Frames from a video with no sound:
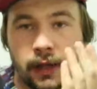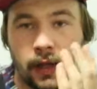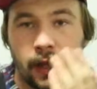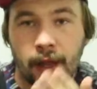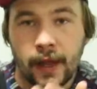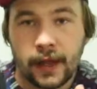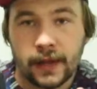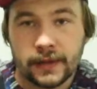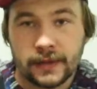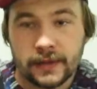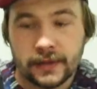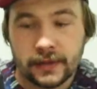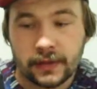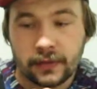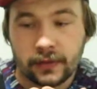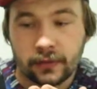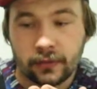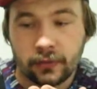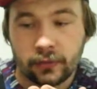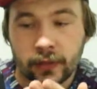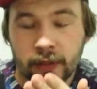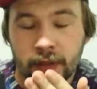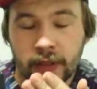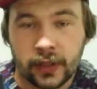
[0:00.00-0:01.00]
it has
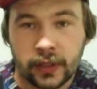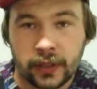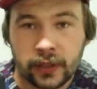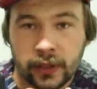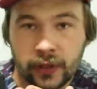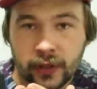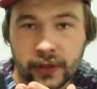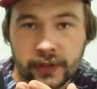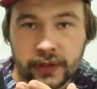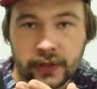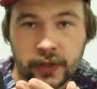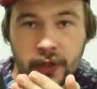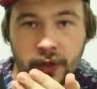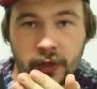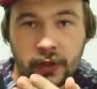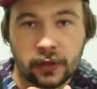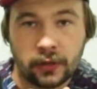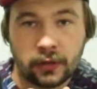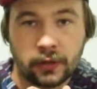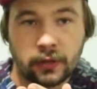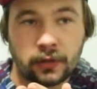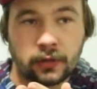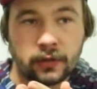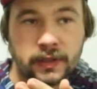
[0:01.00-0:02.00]
ridiculous
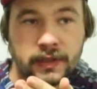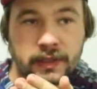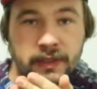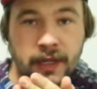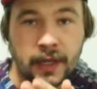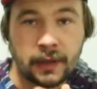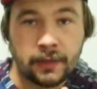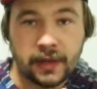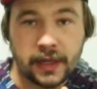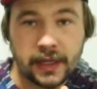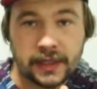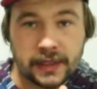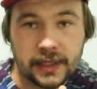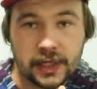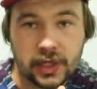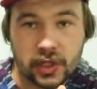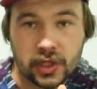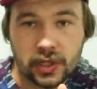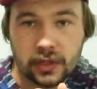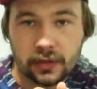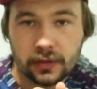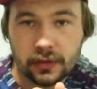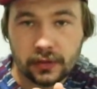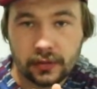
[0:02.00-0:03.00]
good
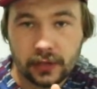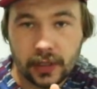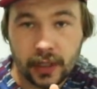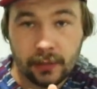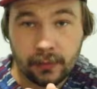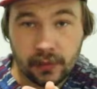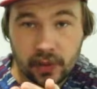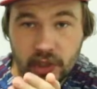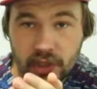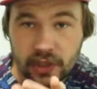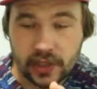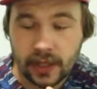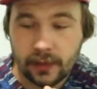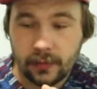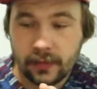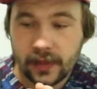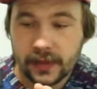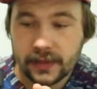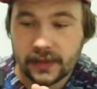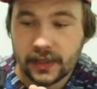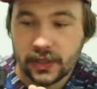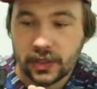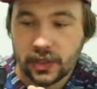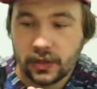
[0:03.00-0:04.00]
stabilization, image
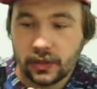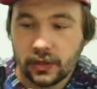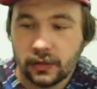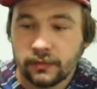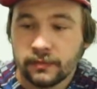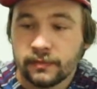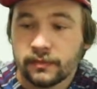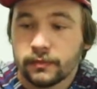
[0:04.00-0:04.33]
stabilization.